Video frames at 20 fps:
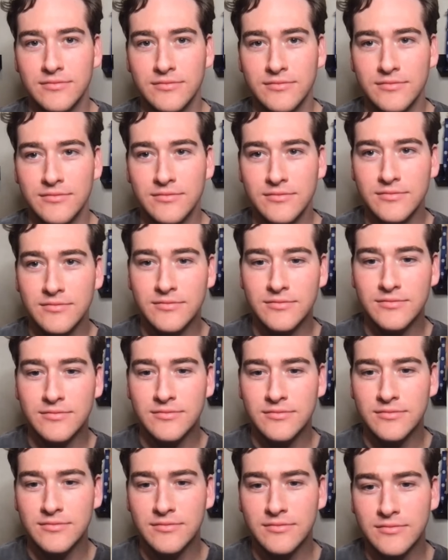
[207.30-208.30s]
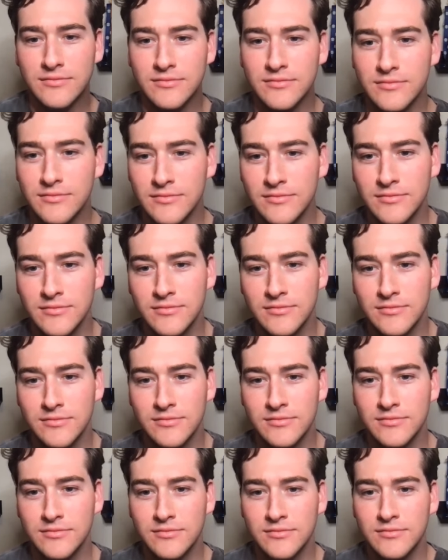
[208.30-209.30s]

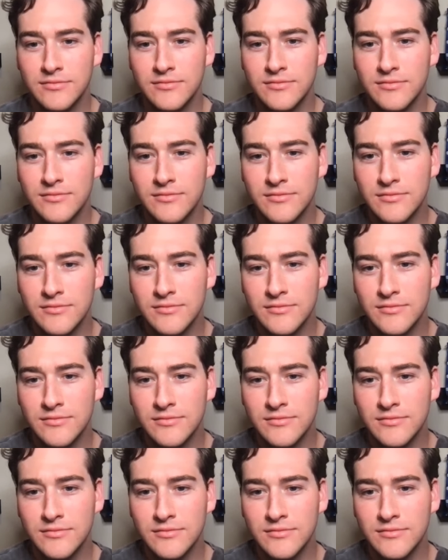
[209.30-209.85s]
(not speaking)